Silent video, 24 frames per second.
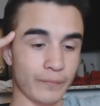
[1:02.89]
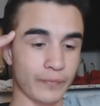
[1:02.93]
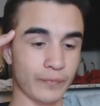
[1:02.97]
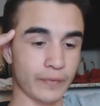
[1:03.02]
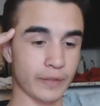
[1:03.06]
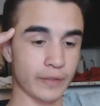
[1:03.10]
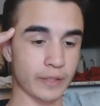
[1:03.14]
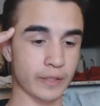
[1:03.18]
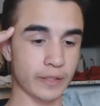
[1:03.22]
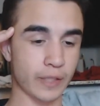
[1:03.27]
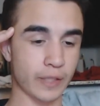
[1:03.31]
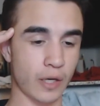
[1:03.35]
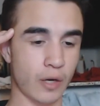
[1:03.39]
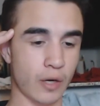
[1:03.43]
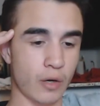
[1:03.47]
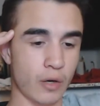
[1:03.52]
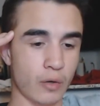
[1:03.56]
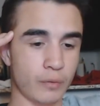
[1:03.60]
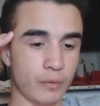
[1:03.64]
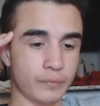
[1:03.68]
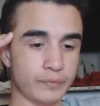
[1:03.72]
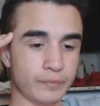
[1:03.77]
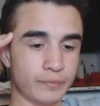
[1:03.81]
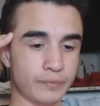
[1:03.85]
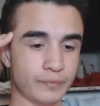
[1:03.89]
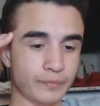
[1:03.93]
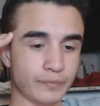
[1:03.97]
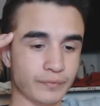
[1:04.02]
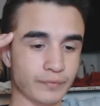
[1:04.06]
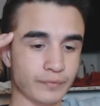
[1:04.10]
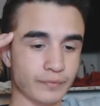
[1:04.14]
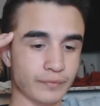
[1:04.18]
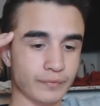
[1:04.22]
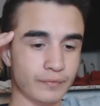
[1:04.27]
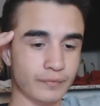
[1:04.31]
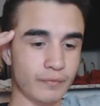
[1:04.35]
So,
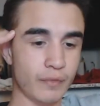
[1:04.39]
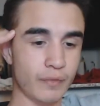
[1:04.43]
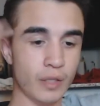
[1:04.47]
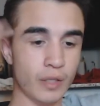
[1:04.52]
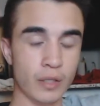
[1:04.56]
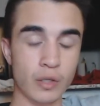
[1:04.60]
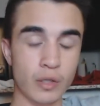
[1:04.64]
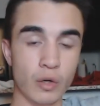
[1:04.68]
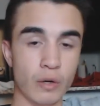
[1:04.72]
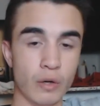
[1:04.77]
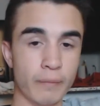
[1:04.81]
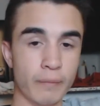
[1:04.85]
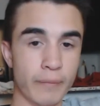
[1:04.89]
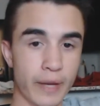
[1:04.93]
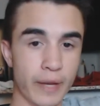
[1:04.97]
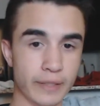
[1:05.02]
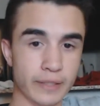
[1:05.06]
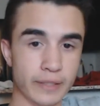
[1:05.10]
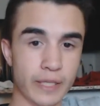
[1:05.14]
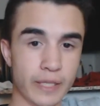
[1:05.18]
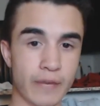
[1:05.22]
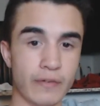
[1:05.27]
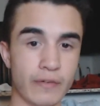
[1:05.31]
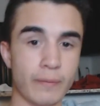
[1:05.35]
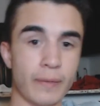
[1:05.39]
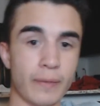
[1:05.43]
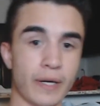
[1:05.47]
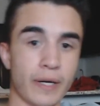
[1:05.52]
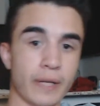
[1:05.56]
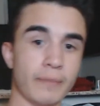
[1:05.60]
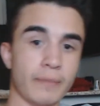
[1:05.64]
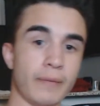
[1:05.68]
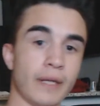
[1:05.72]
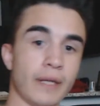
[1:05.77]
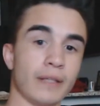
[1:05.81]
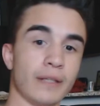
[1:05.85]
going back to everybody in
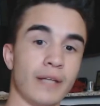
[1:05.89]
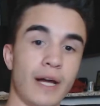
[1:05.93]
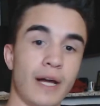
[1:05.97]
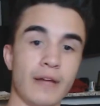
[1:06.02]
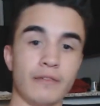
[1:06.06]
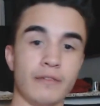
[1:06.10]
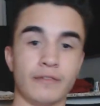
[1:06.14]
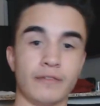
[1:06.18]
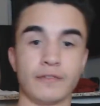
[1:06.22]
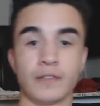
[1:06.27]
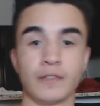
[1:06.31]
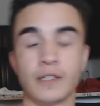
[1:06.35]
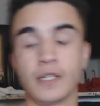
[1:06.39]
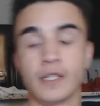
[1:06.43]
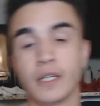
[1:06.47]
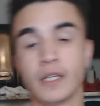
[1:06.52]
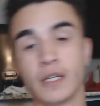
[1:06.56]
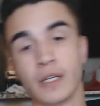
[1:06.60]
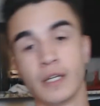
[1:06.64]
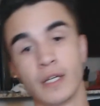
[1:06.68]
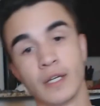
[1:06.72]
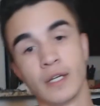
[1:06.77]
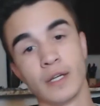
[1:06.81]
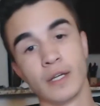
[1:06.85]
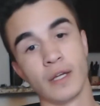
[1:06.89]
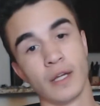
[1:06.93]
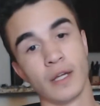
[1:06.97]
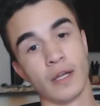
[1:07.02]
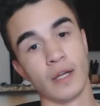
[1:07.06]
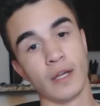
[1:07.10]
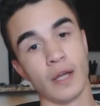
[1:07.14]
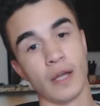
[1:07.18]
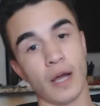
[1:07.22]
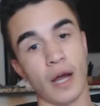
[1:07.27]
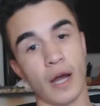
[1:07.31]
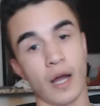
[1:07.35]
my life,
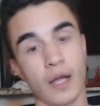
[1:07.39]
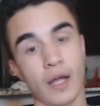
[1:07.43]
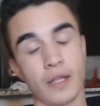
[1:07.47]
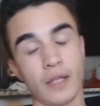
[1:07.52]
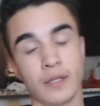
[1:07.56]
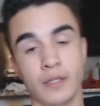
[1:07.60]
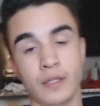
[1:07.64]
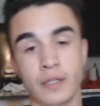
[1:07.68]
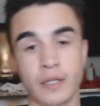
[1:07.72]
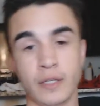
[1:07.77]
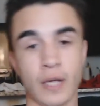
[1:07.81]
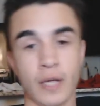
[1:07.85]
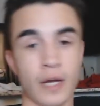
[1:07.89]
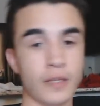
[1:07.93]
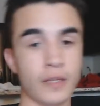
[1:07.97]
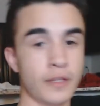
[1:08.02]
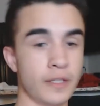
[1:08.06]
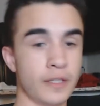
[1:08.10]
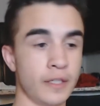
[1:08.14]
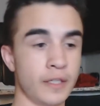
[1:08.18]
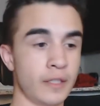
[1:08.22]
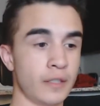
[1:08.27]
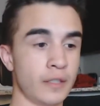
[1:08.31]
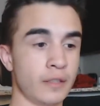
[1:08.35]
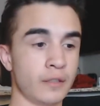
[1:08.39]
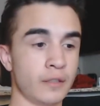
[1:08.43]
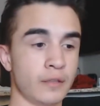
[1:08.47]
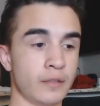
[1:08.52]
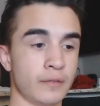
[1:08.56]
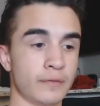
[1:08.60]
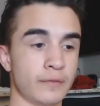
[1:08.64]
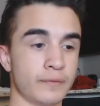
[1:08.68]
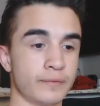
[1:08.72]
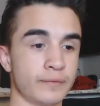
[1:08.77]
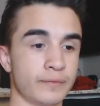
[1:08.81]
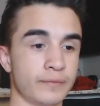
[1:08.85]
nothing.
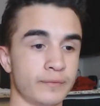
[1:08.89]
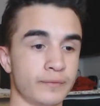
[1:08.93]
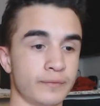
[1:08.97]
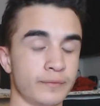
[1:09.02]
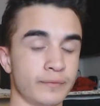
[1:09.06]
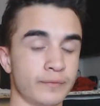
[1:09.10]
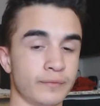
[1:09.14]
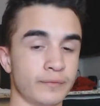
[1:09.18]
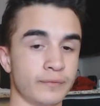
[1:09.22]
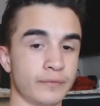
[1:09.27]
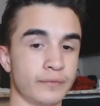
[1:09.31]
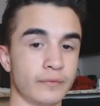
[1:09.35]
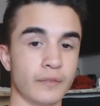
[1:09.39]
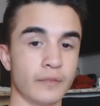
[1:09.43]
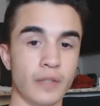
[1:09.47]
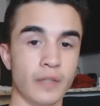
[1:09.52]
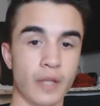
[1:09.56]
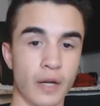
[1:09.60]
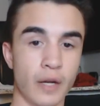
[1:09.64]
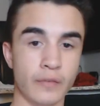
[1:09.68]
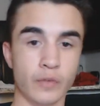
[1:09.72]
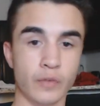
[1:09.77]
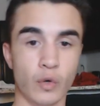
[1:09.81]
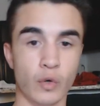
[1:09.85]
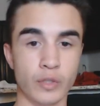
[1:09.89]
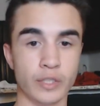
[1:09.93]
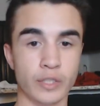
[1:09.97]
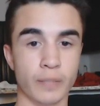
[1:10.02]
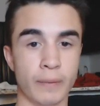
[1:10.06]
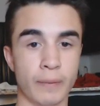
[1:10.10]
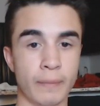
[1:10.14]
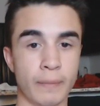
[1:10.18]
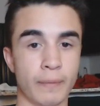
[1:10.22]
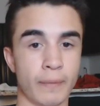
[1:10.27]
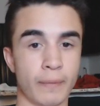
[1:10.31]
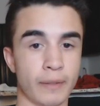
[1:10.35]
Of course, there are
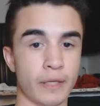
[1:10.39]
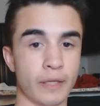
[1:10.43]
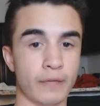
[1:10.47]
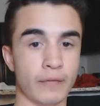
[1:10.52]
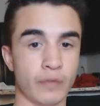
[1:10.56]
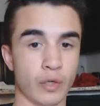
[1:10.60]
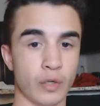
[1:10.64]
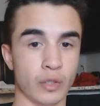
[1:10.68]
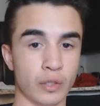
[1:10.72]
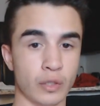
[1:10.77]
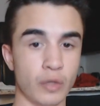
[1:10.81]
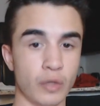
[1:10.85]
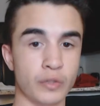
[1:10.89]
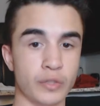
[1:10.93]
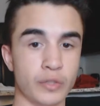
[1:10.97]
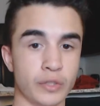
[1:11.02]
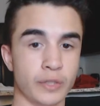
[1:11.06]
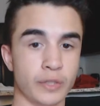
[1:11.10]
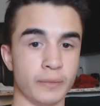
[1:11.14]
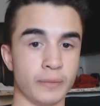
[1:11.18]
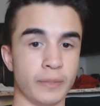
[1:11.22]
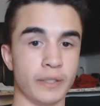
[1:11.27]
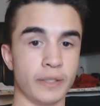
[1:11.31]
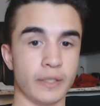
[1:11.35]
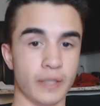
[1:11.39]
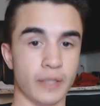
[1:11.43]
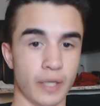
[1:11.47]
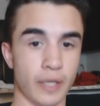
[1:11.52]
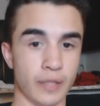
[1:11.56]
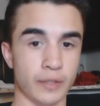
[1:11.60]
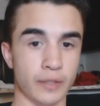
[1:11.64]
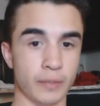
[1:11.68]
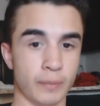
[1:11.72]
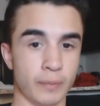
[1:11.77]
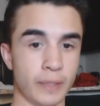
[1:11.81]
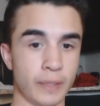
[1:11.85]
people in my life who are closer to me than other
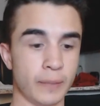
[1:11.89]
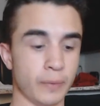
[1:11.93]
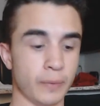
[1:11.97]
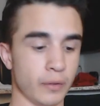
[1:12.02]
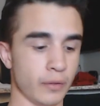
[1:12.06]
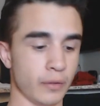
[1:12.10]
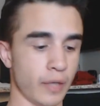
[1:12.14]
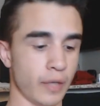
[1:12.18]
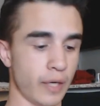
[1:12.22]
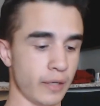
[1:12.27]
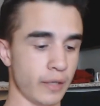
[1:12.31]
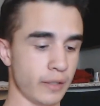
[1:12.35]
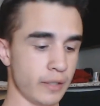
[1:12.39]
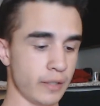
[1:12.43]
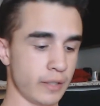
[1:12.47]
people, right?